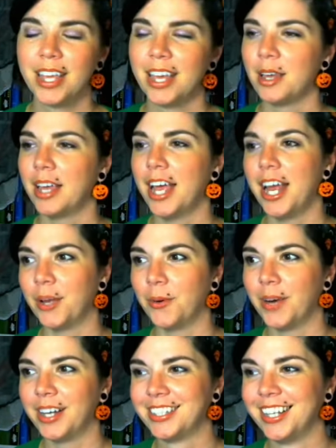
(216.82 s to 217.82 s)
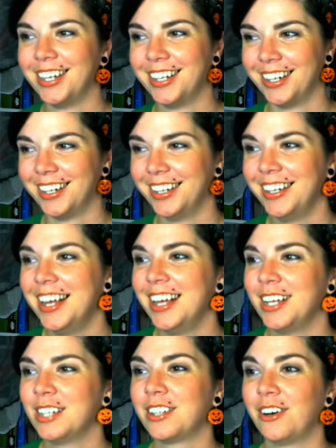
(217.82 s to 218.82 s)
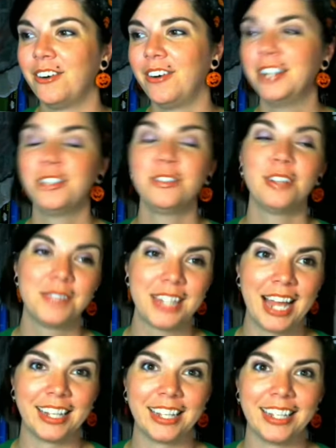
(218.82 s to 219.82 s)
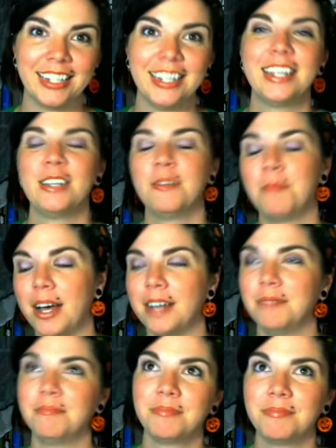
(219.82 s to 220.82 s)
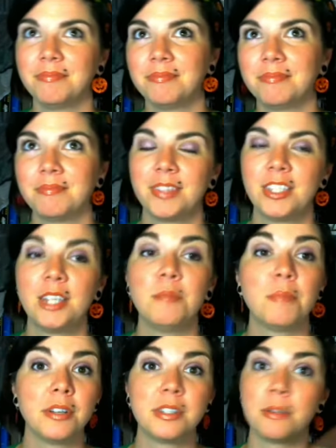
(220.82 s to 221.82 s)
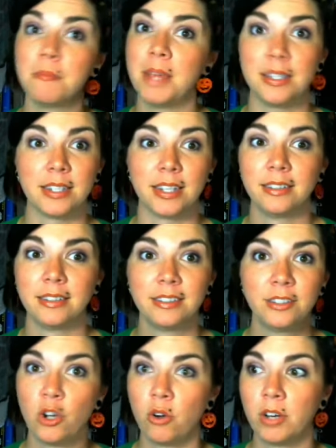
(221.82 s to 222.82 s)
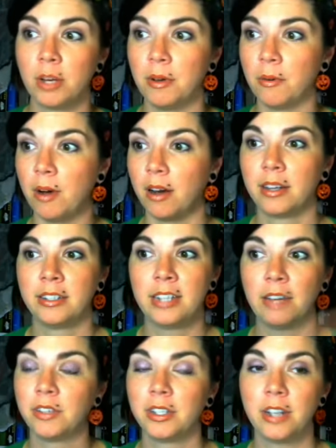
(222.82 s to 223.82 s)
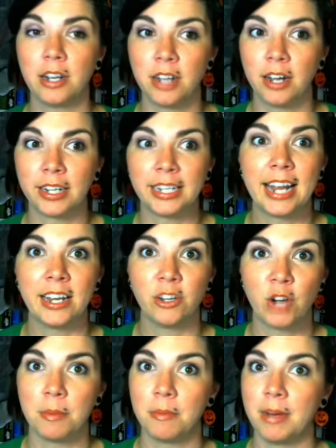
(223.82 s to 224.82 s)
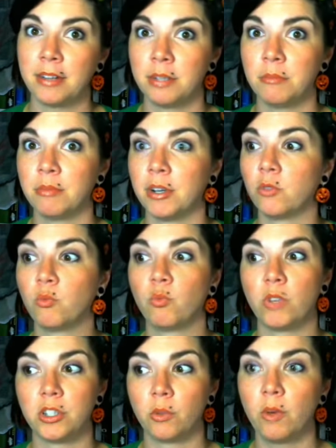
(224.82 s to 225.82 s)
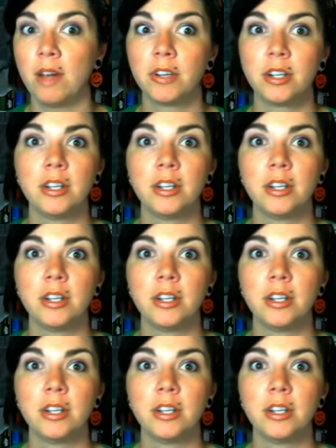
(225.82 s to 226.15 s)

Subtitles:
Anyways, so I do love Sally, but Tim Burton's amazing. Don't get me wrong. Definitely not talking any crap about Tim Burton whatsoever.